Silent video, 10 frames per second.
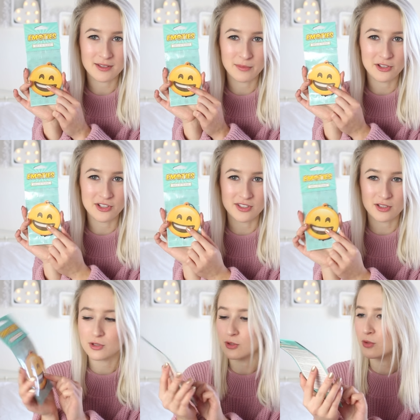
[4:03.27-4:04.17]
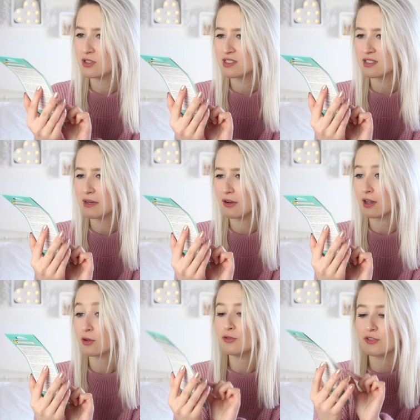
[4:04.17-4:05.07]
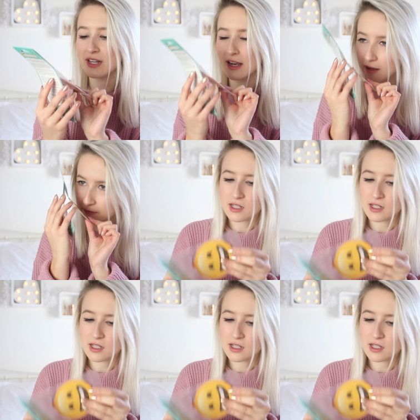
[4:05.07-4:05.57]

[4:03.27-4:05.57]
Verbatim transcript: emojis are cool. What does it smell like? Oh, vanilla.